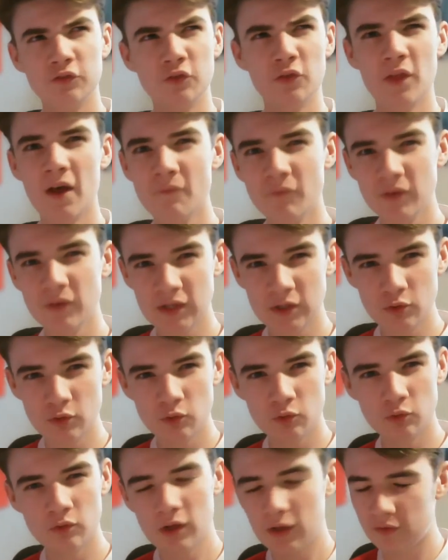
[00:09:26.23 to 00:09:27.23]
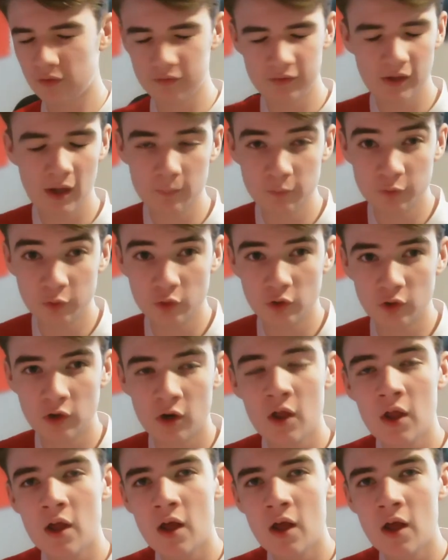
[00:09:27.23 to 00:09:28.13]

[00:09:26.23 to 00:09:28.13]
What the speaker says: So that video, the setup tour,